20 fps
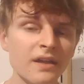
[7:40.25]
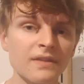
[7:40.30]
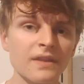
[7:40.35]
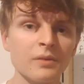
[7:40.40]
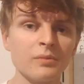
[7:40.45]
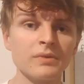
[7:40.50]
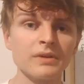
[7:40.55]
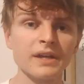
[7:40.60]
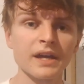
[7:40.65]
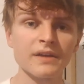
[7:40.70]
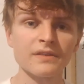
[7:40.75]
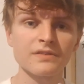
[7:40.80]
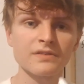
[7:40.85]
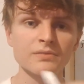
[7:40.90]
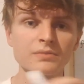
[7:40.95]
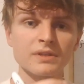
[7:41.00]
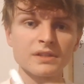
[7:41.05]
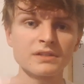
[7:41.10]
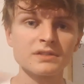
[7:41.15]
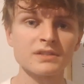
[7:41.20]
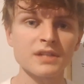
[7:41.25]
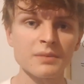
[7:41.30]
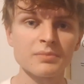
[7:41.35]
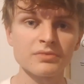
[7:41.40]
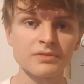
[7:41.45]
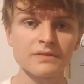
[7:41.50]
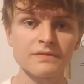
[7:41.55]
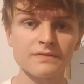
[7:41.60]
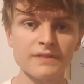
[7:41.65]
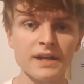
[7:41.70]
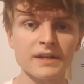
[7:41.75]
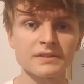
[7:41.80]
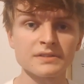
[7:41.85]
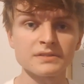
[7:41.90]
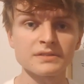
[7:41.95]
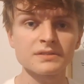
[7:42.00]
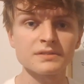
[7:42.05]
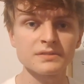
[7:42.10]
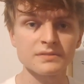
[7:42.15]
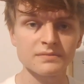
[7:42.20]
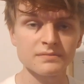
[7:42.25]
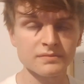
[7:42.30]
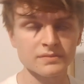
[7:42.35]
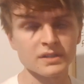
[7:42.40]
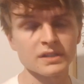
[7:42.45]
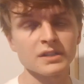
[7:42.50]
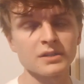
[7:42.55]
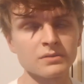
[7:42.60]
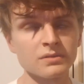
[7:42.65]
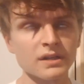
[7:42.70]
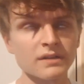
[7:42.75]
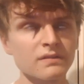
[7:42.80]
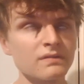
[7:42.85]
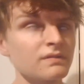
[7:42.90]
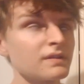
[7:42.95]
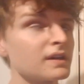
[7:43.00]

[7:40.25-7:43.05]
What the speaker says: then we'll get 3 separate factors that equal f of